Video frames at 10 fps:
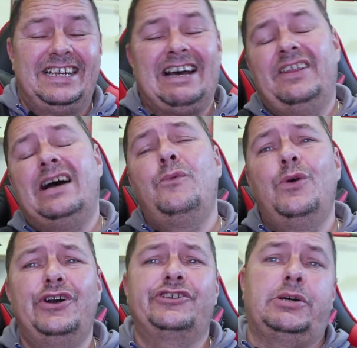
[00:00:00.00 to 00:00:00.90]
Now, that
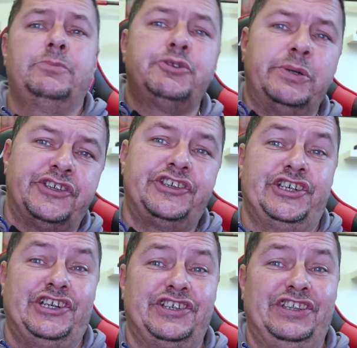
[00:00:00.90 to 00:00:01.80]
works up to a
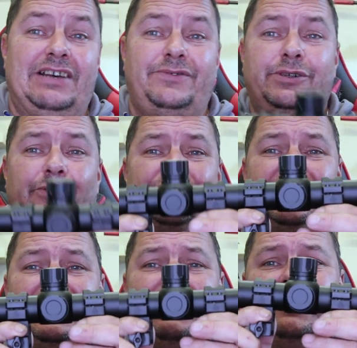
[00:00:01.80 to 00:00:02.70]
certain level.
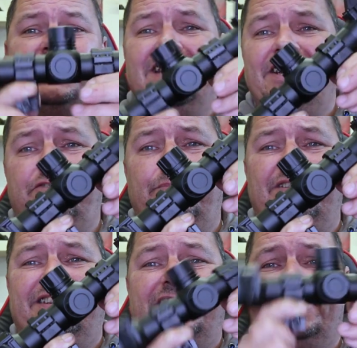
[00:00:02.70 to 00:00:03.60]
Obviously, if it needs to
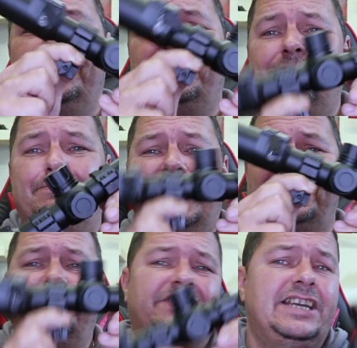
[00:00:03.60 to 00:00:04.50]
be tilted
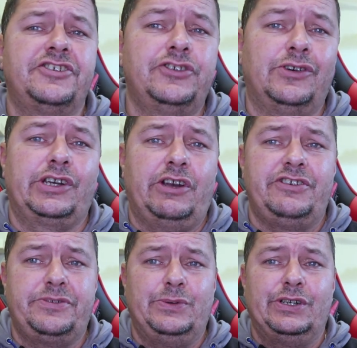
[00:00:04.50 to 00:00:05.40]
massively, it's not
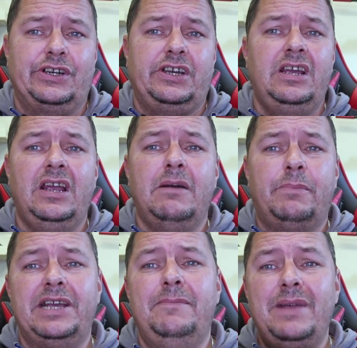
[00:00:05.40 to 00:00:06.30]
going to work.
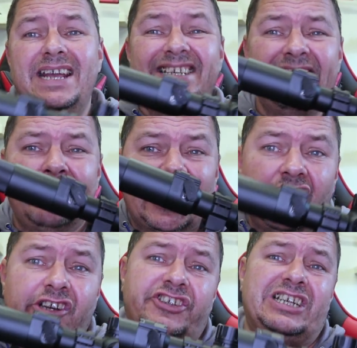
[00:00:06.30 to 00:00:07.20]
But it means it
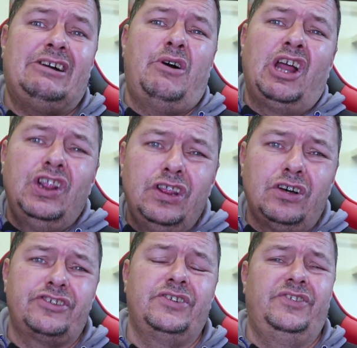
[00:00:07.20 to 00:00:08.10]
cuts out a
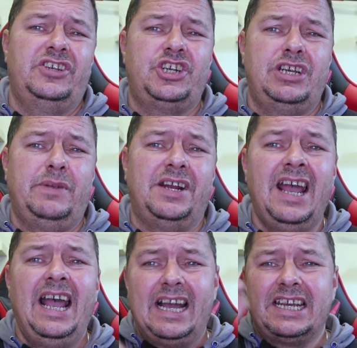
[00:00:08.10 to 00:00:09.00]
lot of the shimming
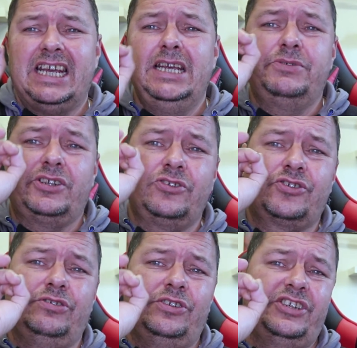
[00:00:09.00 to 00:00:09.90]
and keeps those
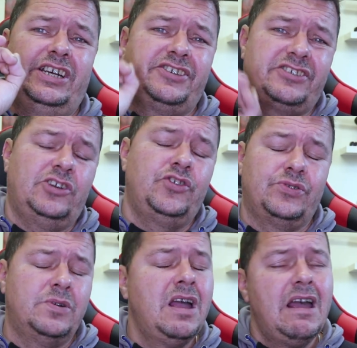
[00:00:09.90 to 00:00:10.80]
crosshairs
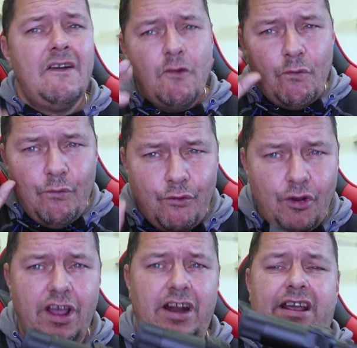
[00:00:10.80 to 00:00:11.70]
central.
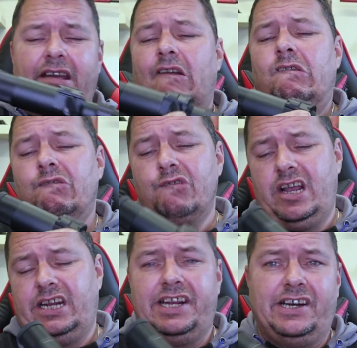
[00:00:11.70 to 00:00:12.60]
Really,
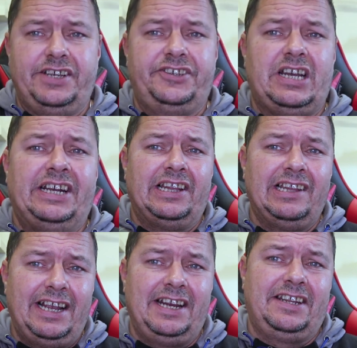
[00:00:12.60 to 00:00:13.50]
really nice. I
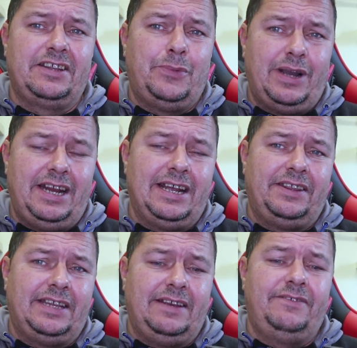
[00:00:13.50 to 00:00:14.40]
like the way
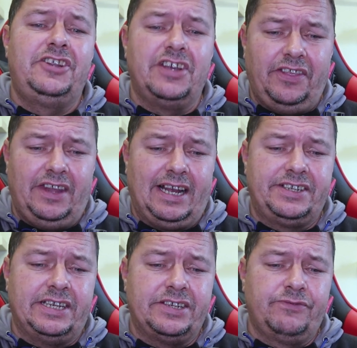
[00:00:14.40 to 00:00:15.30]
that they've done
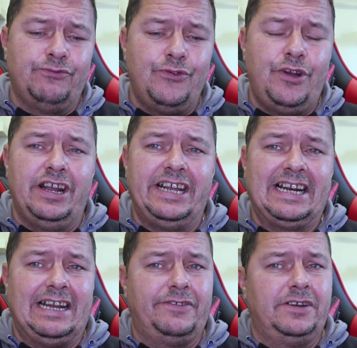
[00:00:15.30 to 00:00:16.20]
that. It's really
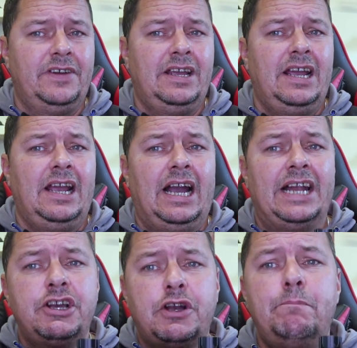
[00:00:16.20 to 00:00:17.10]
clever.
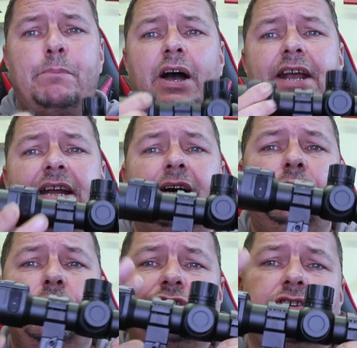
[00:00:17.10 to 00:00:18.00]
And you combine that
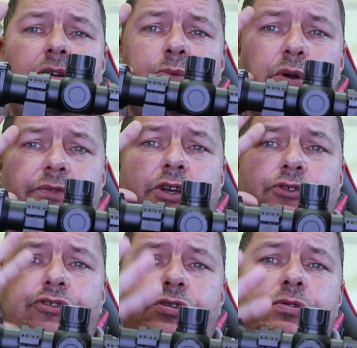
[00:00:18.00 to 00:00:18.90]
also with
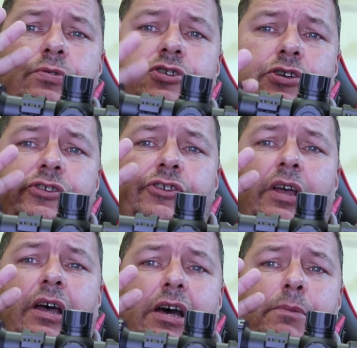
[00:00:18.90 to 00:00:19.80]
your two-shot
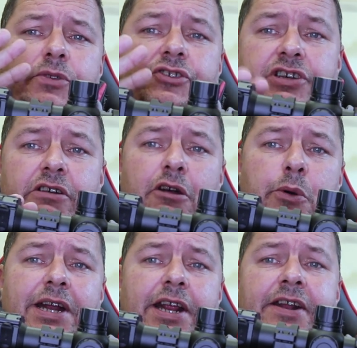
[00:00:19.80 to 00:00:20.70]

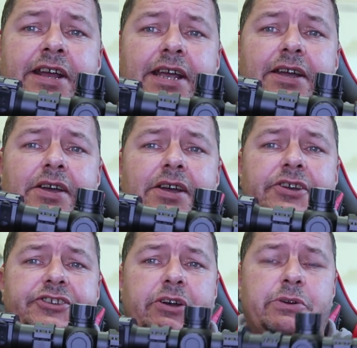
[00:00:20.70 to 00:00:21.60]
zeroing in here.
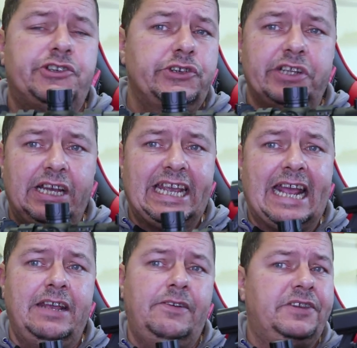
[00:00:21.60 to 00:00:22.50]
So it's just like
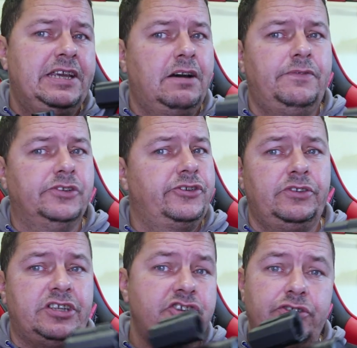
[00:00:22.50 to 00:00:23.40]
any of the other
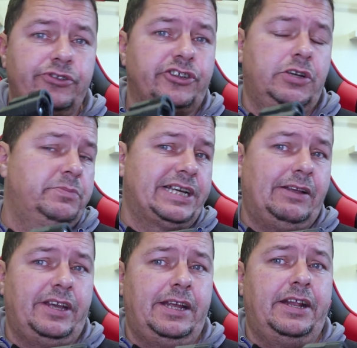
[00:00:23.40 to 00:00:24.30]
digital scopes
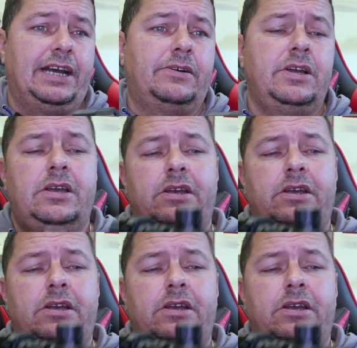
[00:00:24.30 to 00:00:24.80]
out there now.